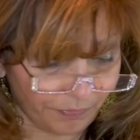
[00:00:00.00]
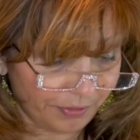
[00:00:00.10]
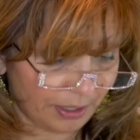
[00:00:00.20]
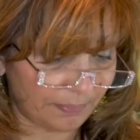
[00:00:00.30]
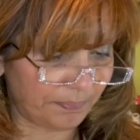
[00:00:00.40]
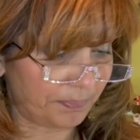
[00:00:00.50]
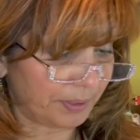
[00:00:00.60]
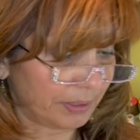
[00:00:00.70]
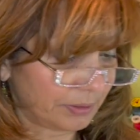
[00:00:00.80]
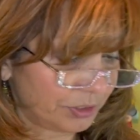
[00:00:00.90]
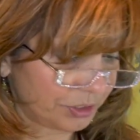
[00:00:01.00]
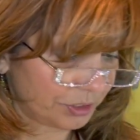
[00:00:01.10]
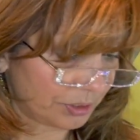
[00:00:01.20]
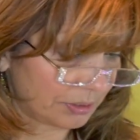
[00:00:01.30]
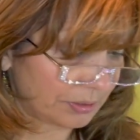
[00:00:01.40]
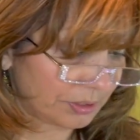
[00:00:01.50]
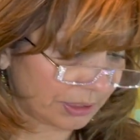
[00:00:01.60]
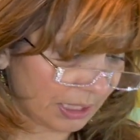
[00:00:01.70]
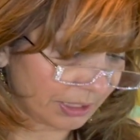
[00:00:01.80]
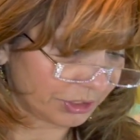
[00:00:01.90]
them, but just to
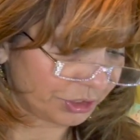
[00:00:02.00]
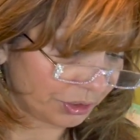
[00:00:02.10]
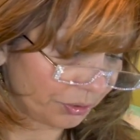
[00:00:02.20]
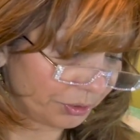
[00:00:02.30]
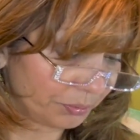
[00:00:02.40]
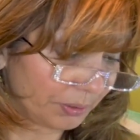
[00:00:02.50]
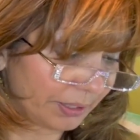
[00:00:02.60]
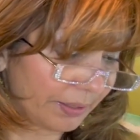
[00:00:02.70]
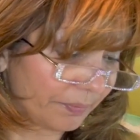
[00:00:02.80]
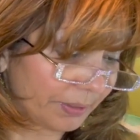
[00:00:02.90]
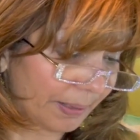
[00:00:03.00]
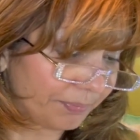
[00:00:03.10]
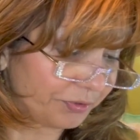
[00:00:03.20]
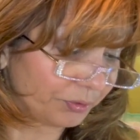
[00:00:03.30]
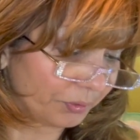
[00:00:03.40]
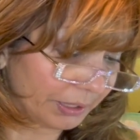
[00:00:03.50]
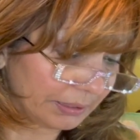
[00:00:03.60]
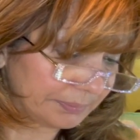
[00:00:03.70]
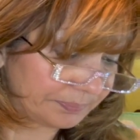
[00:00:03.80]
kind of show you what I'm doing.